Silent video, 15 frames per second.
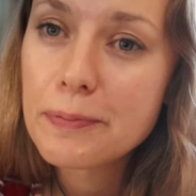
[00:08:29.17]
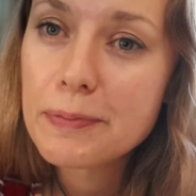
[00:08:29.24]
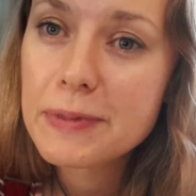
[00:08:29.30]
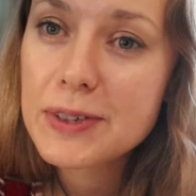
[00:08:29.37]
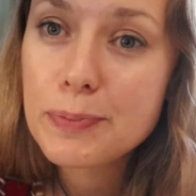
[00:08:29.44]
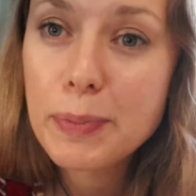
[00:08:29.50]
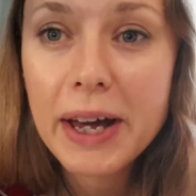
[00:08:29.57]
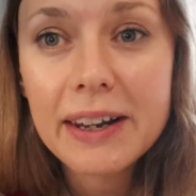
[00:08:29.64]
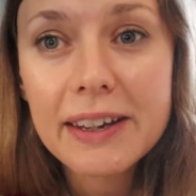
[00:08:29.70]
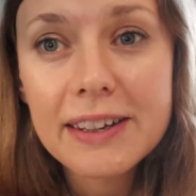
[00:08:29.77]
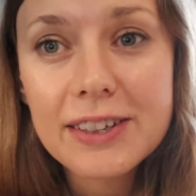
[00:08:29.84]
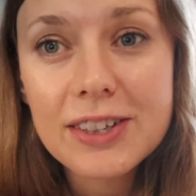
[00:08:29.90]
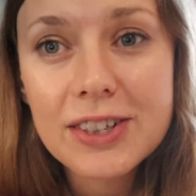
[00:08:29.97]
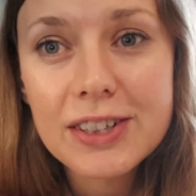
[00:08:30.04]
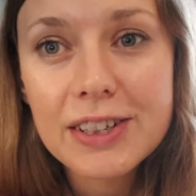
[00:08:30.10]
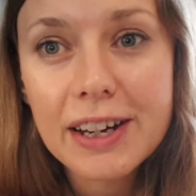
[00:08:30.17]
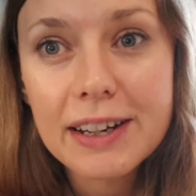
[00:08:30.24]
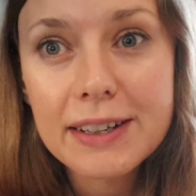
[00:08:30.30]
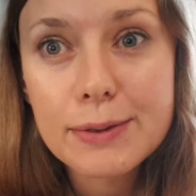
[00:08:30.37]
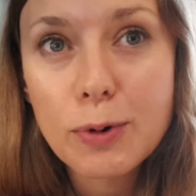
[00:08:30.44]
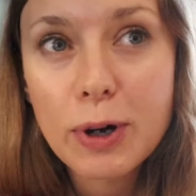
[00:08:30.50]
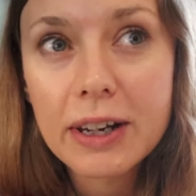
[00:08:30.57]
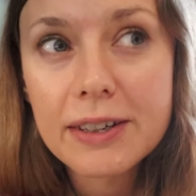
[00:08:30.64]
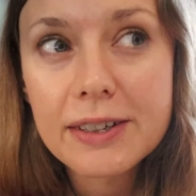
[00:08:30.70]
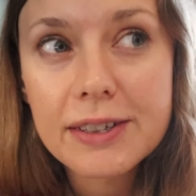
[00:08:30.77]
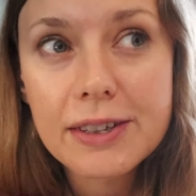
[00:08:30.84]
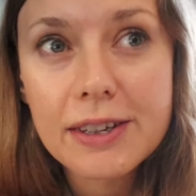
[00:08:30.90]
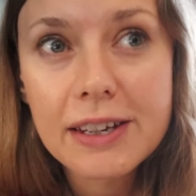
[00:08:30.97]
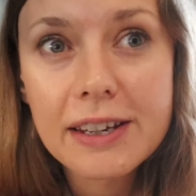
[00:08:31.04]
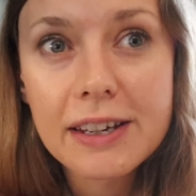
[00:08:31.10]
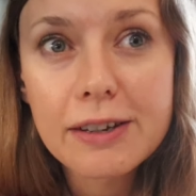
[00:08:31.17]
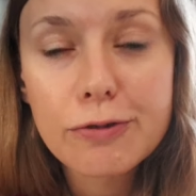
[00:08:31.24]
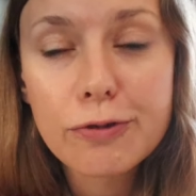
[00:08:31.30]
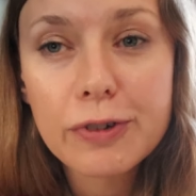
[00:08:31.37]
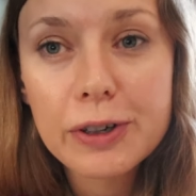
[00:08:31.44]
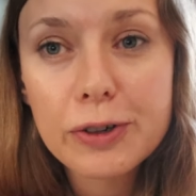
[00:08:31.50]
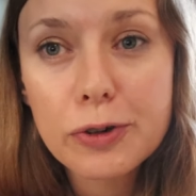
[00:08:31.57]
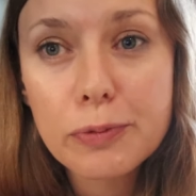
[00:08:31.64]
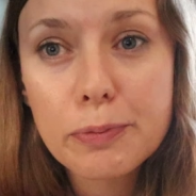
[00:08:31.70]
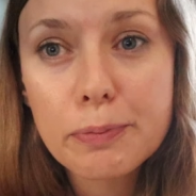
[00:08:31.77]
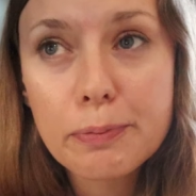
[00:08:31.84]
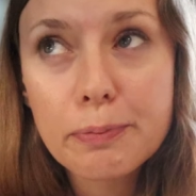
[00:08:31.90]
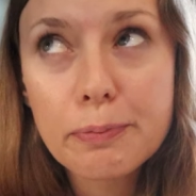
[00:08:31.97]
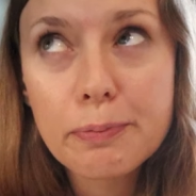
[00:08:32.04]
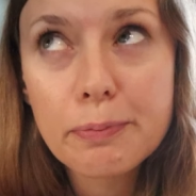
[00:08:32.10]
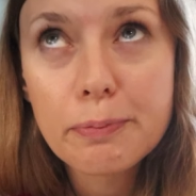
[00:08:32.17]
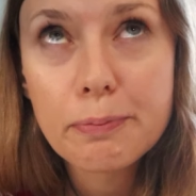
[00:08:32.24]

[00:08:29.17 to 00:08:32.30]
Spanish, as well as the film